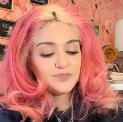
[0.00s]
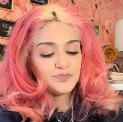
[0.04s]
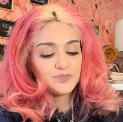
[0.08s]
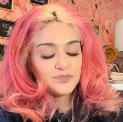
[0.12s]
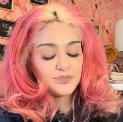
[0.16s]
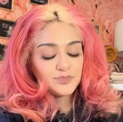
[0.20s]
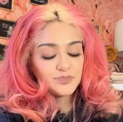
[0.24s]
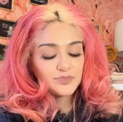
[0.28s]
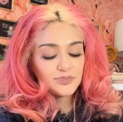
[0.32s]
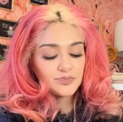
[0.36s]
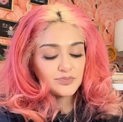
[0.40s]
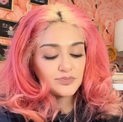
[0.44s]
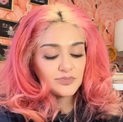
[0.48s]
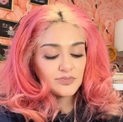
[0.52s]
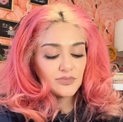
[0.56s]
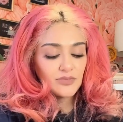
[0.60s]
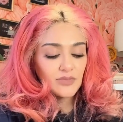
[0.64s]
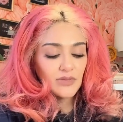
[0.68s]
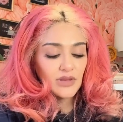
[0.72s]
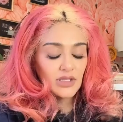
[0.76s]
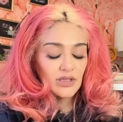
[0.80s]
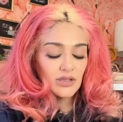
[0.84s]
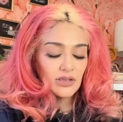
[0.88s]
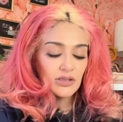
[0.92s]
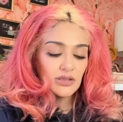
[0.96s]

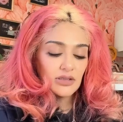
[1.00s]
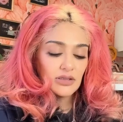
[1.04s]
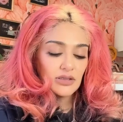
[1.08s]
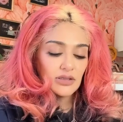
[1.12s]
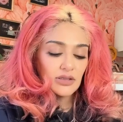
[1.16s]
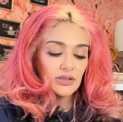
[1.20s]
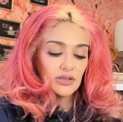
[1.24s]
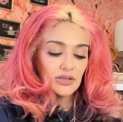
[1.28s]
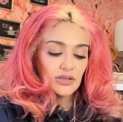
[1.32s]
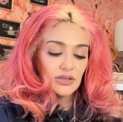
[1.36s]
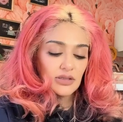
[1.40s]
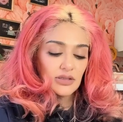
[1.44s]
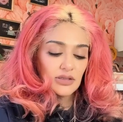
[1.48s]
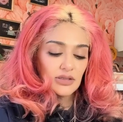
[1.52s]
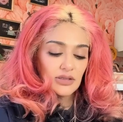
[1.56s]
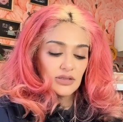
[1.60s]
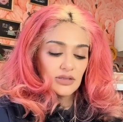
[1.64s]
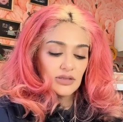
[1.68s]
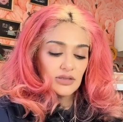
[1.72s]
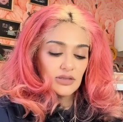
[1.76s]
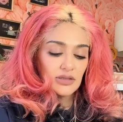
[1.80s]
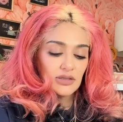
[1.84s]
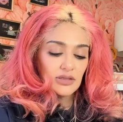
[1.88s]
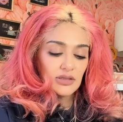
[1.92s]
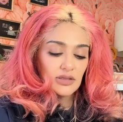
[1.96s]

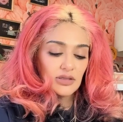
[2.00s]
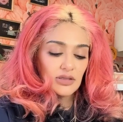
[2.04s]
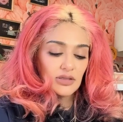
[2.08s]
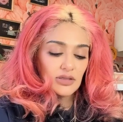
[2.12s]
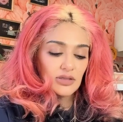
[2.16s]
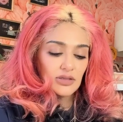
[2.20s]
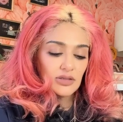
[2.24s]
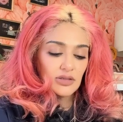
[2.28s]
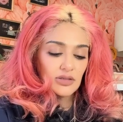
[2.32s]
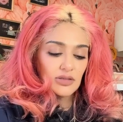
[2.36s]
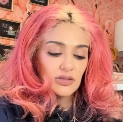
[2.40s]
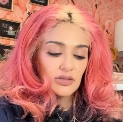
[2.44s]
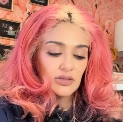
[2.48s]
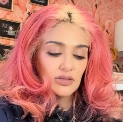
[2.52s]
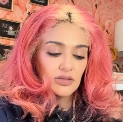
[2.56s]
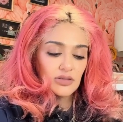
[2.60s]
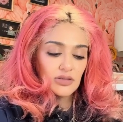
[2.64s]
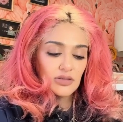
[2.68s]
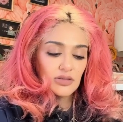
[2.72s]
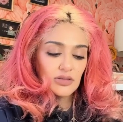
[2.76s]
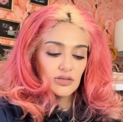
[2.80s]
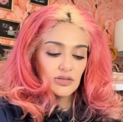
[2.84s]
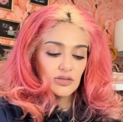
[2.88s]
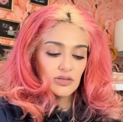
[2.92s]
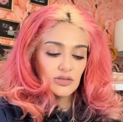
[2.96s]

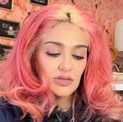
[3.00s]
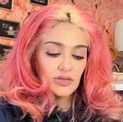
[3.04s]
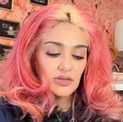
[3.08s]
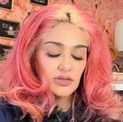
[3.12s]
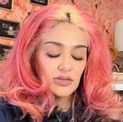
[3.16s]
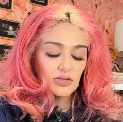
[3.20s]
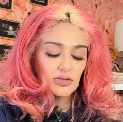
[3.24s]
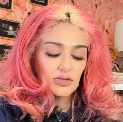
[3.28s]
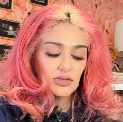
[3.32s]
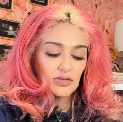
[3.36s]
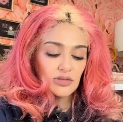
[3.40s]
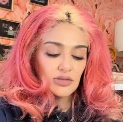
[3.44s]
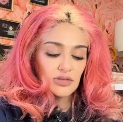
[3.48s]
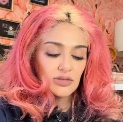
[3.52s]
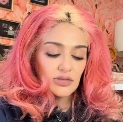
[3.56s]
No one is speaking in this clip.